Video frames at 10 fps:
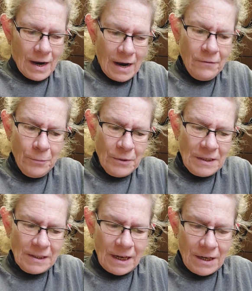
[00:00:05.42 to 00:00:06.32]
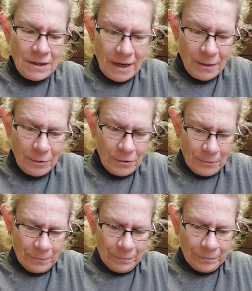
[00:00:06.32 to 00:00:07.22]
Everybody's got a neighbor
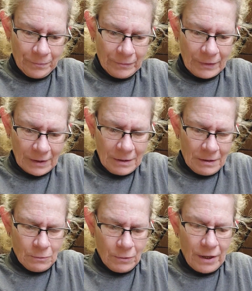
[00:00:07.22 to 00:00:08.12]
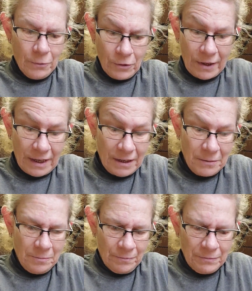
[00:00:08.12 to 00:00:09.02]
when they were a kid.
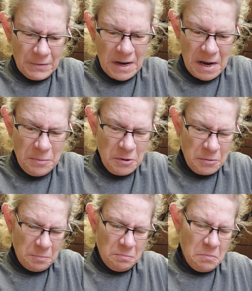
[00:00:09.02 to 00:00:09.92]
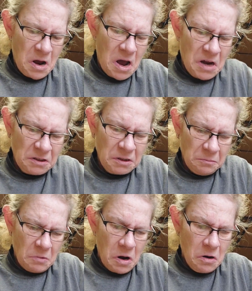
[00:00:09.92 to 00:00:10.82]
Neighbor, aunt,
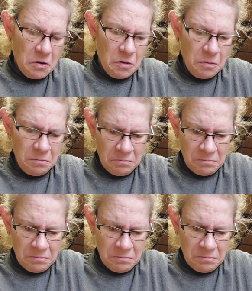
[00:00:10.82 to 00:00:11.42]
uncle,